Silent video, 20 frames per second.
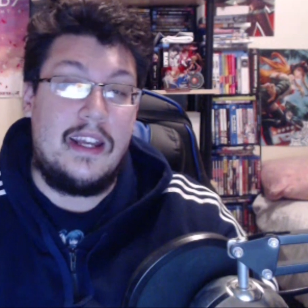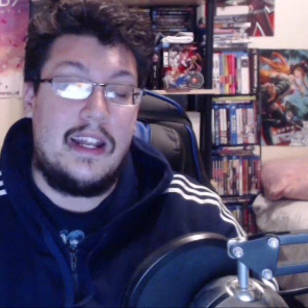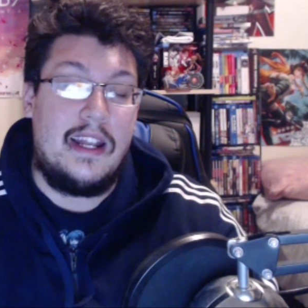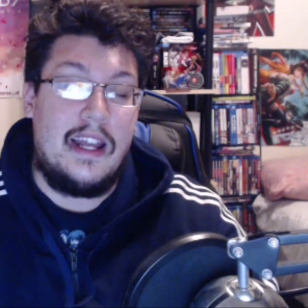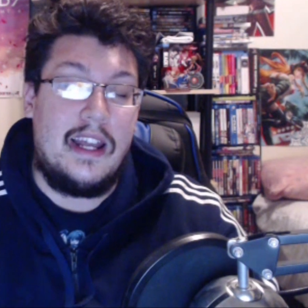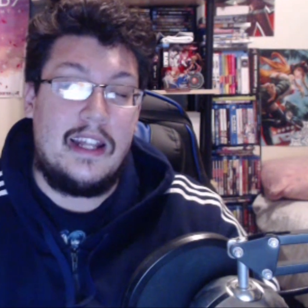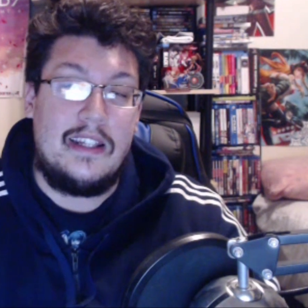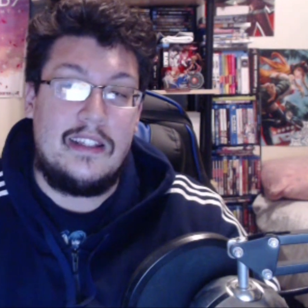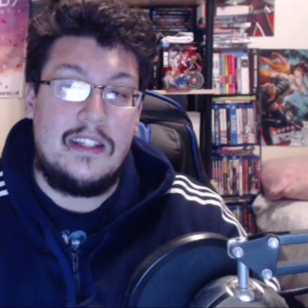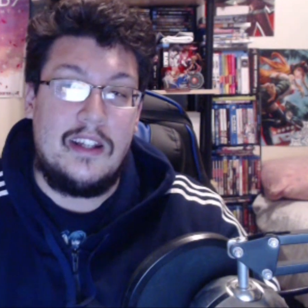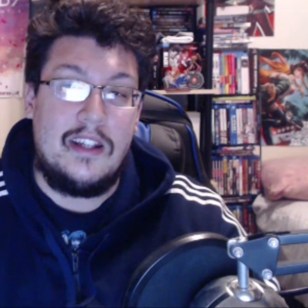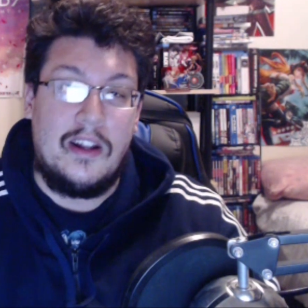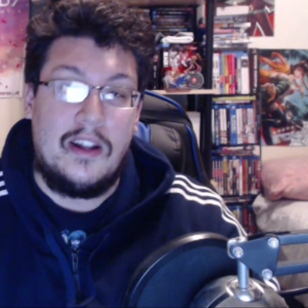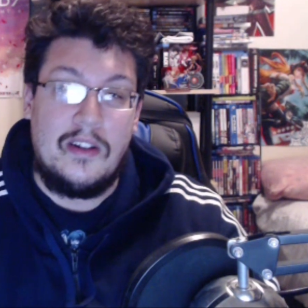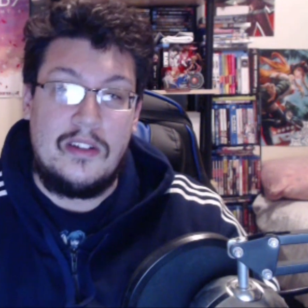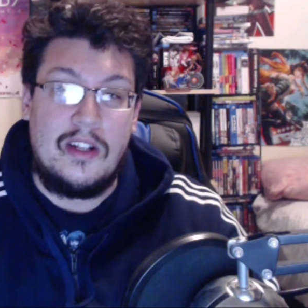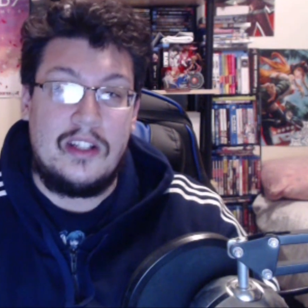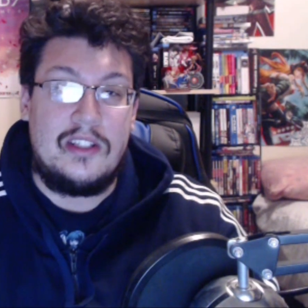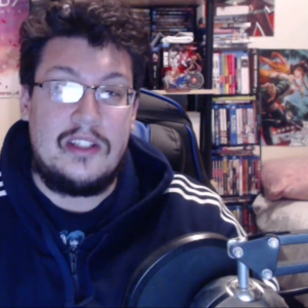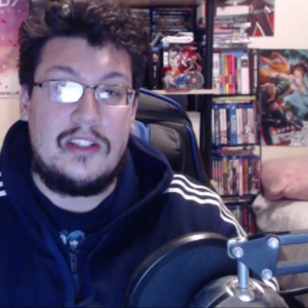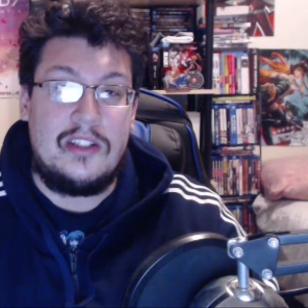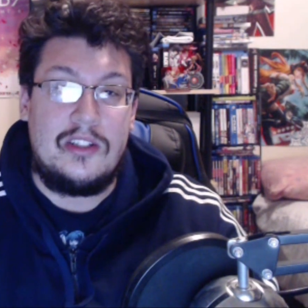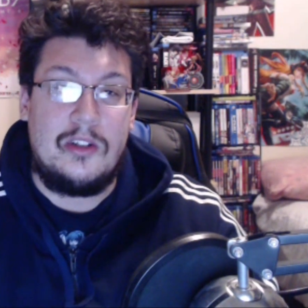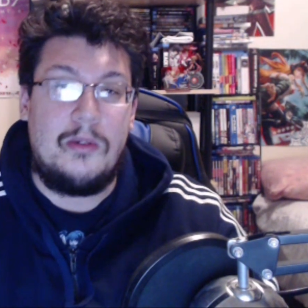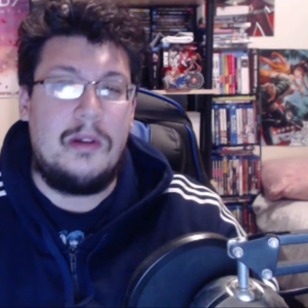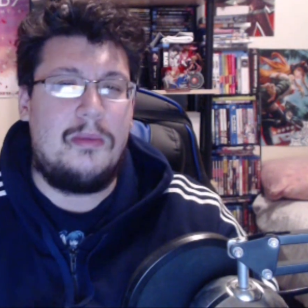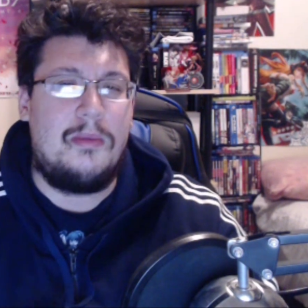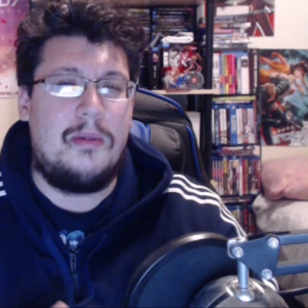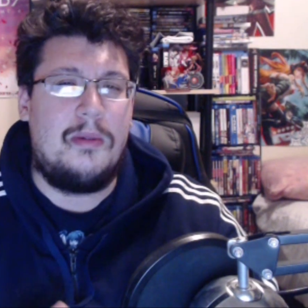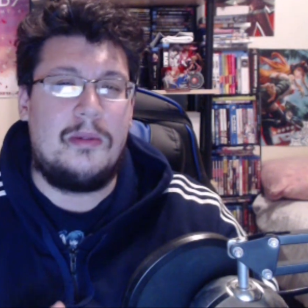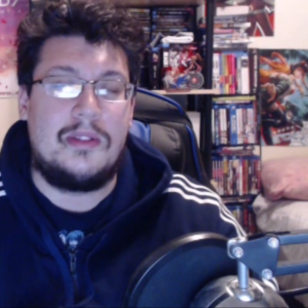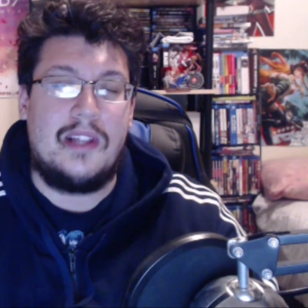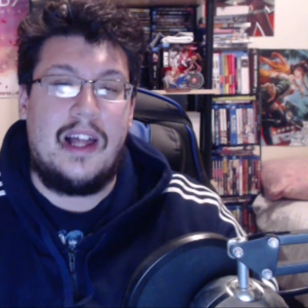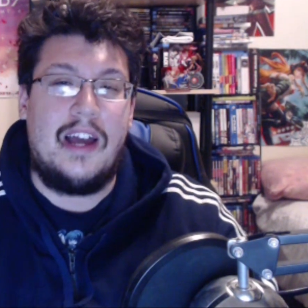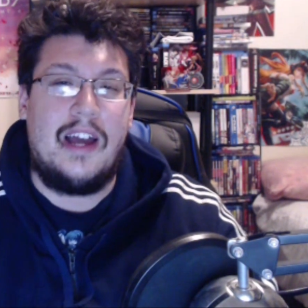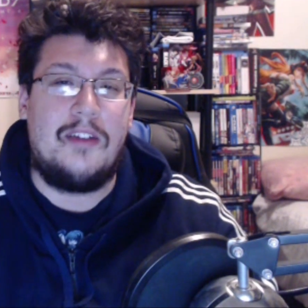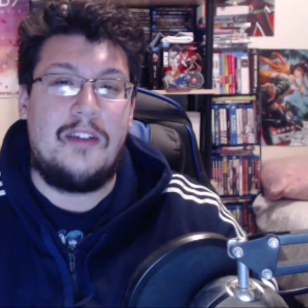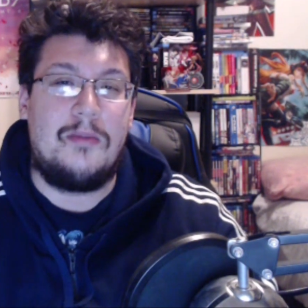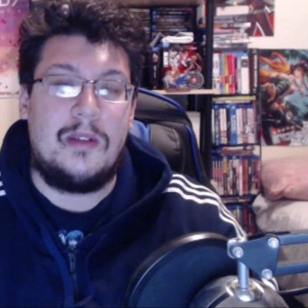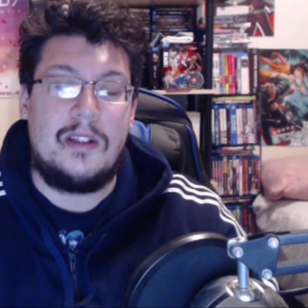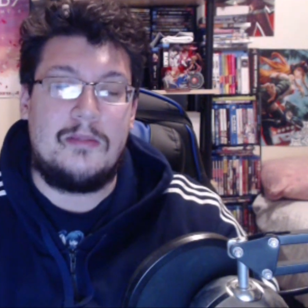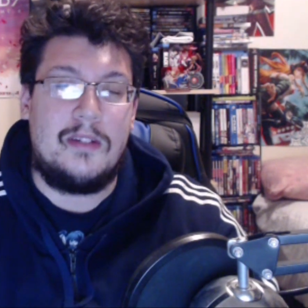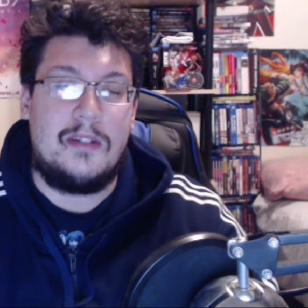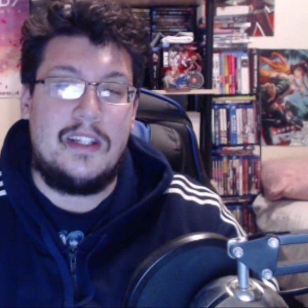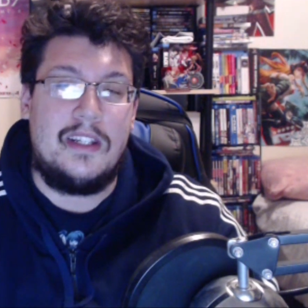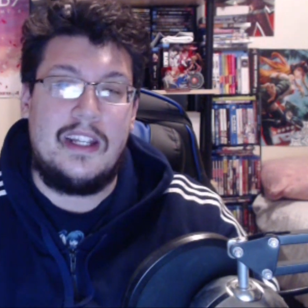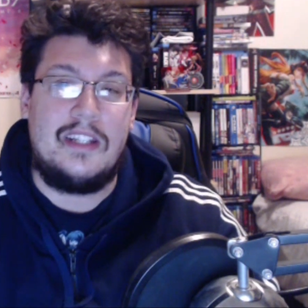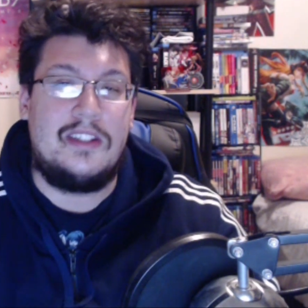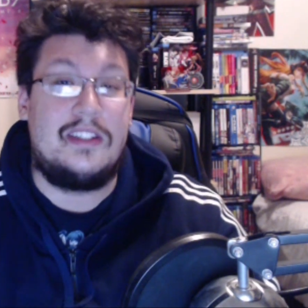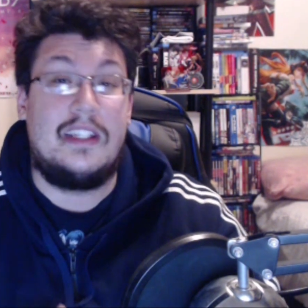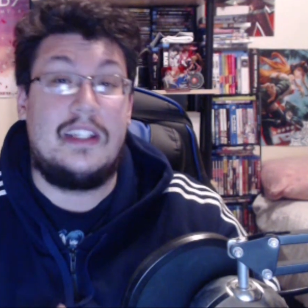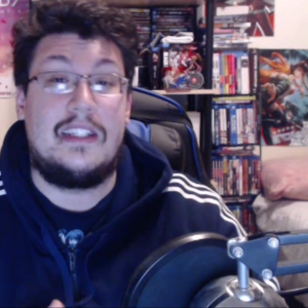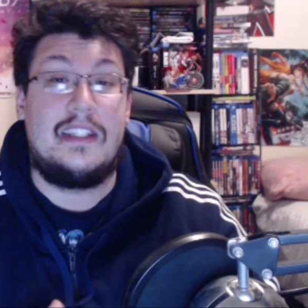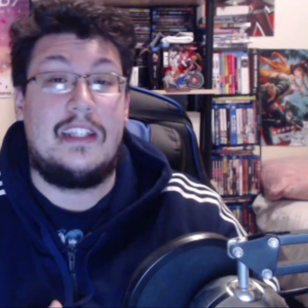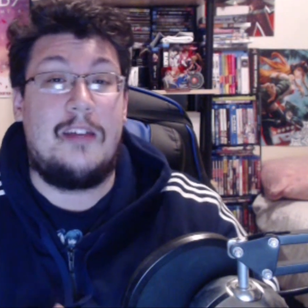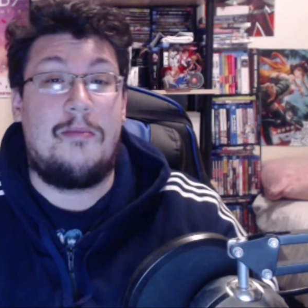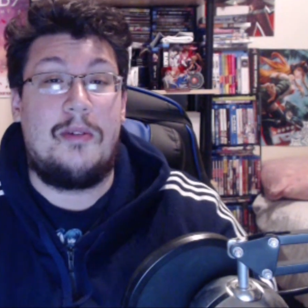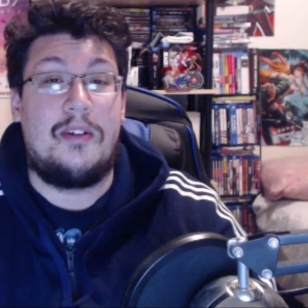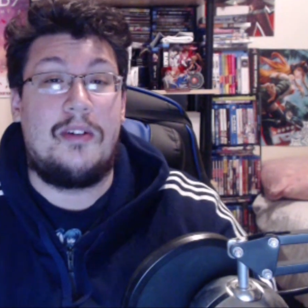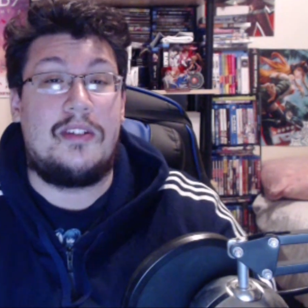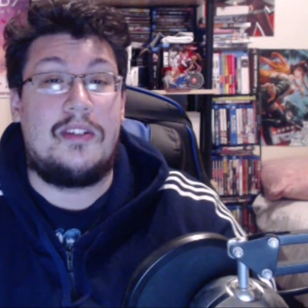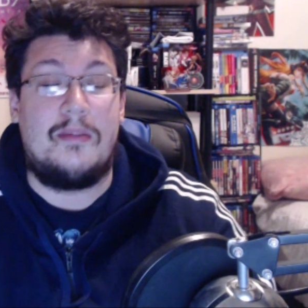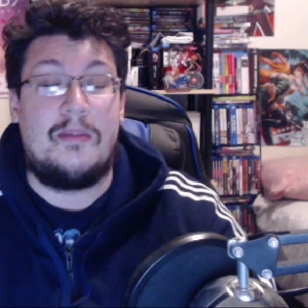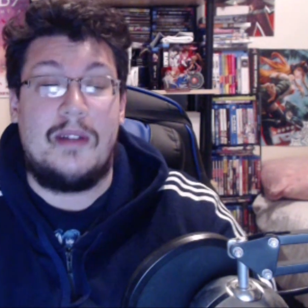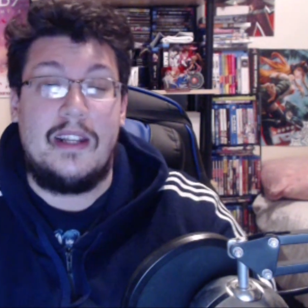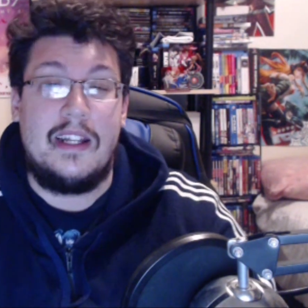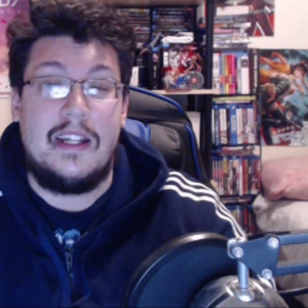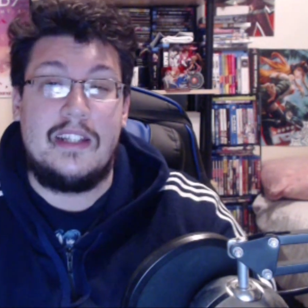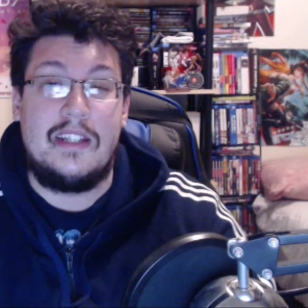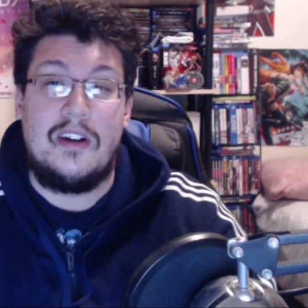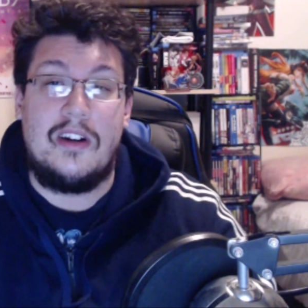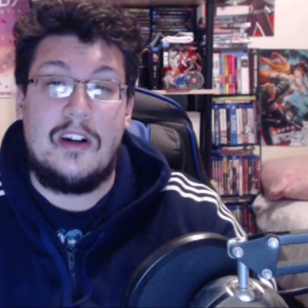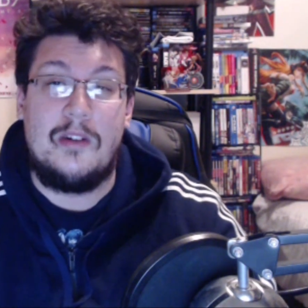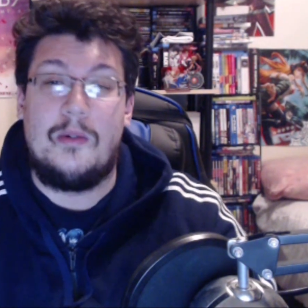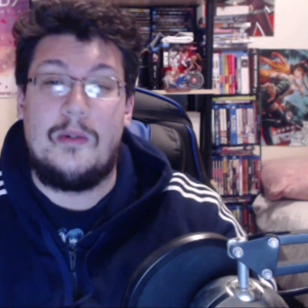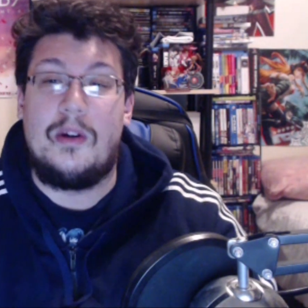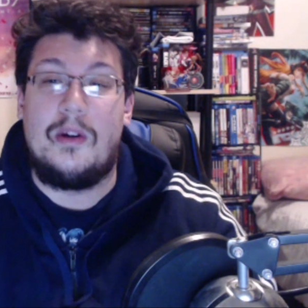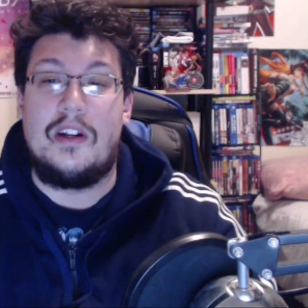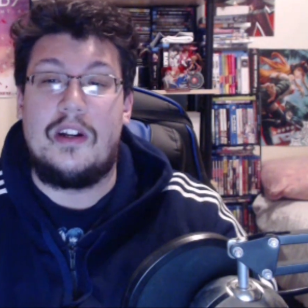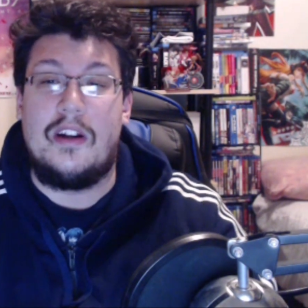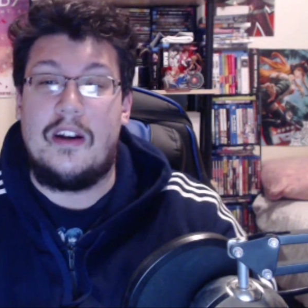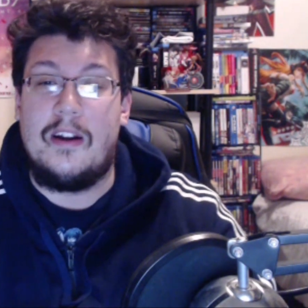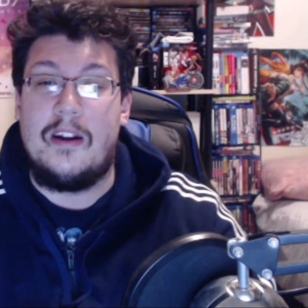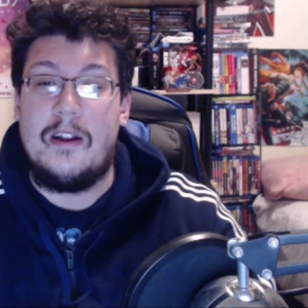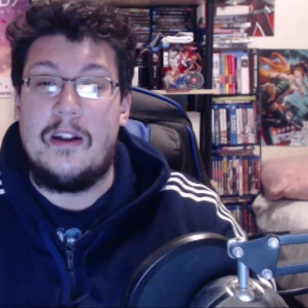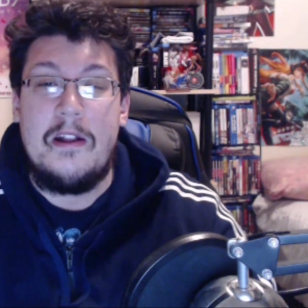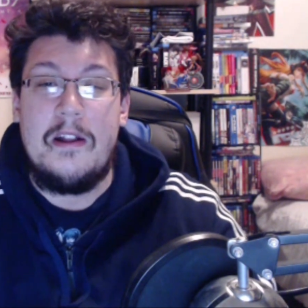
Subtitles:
had touched so many people's lives because my dad's just that type of person. My dad's a hard worker.